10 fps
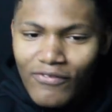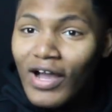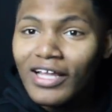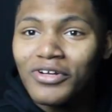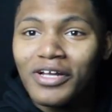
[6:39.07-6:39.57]

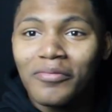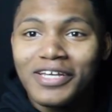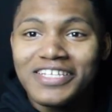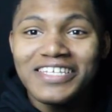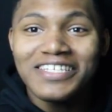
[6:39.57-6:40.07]
Follow them,
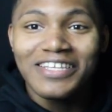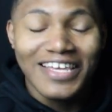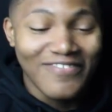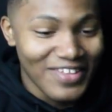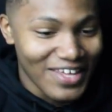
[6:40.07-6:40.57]
because this is a
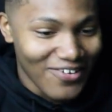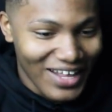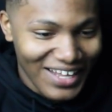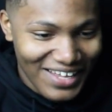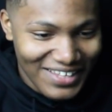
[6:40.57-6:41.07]
lit video.
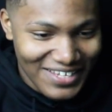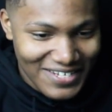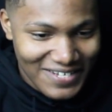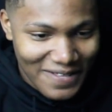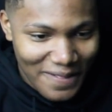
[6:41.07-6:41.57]
I like
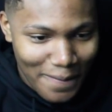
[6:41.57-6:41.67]
this.